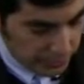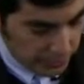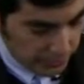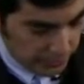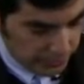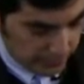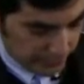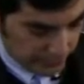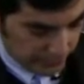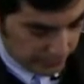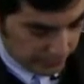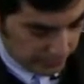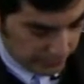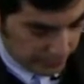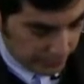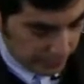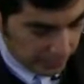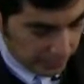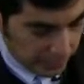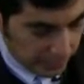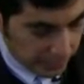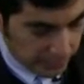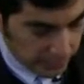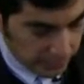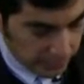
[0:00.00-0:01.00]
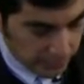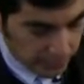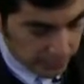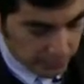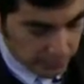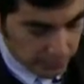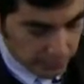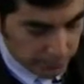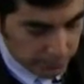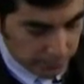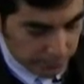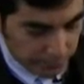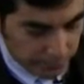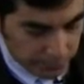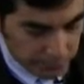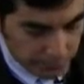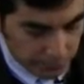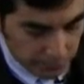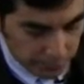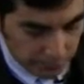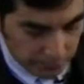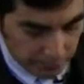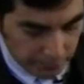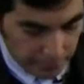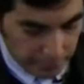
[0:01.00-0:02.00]
Jesus, they caught the
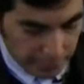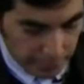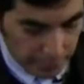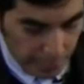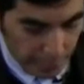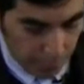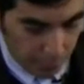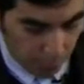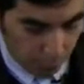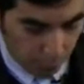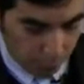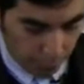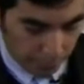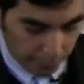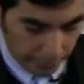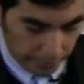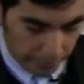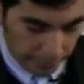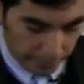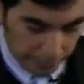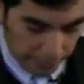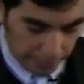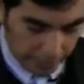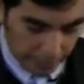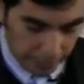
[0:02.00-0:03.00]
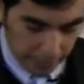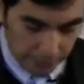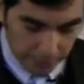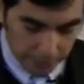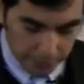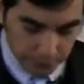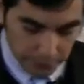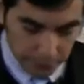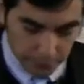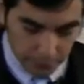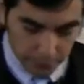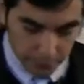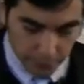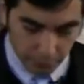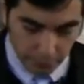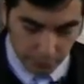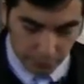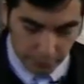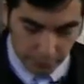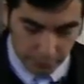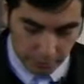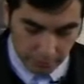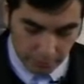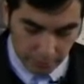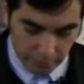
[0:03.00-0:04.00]
inspiration of the hour and helped to
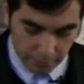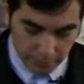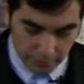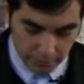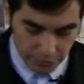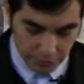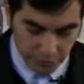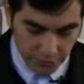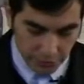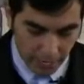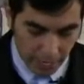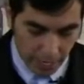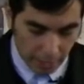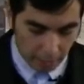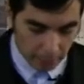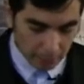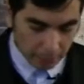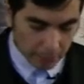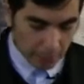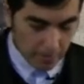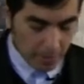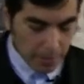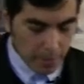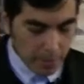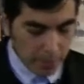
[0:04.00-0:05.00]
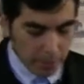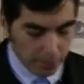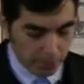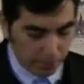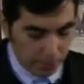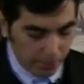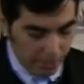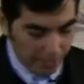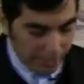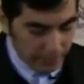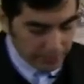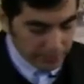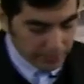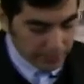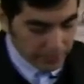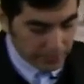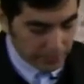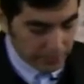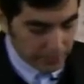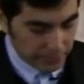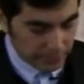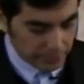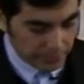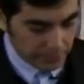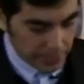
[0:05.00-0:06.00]
swell the shout. Blessed
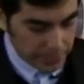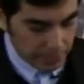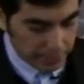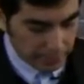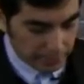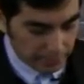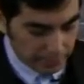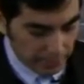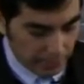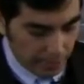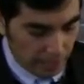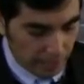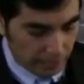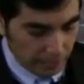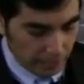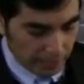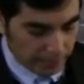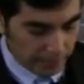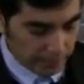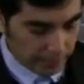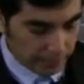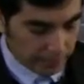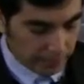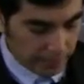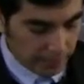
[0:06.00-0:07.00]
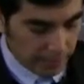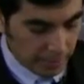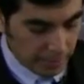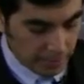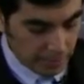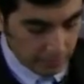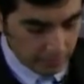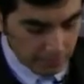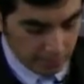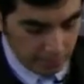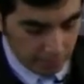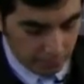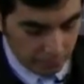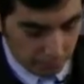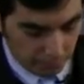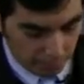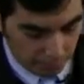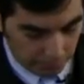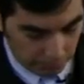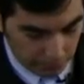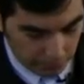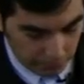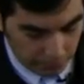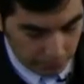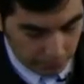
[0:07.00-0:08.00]
is he that cometh in the name of the
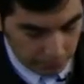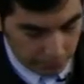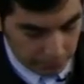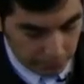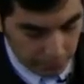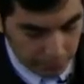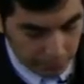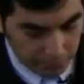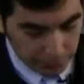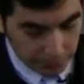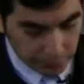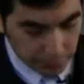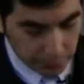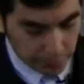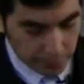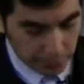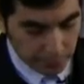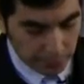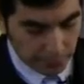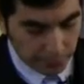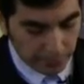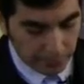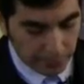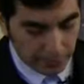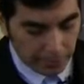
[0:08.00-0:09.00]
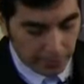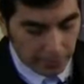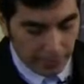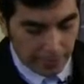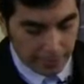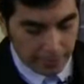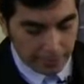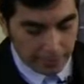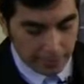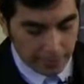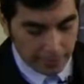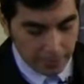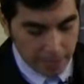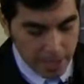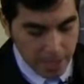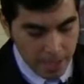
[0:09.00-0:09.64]
Lord. Matthew 21 9.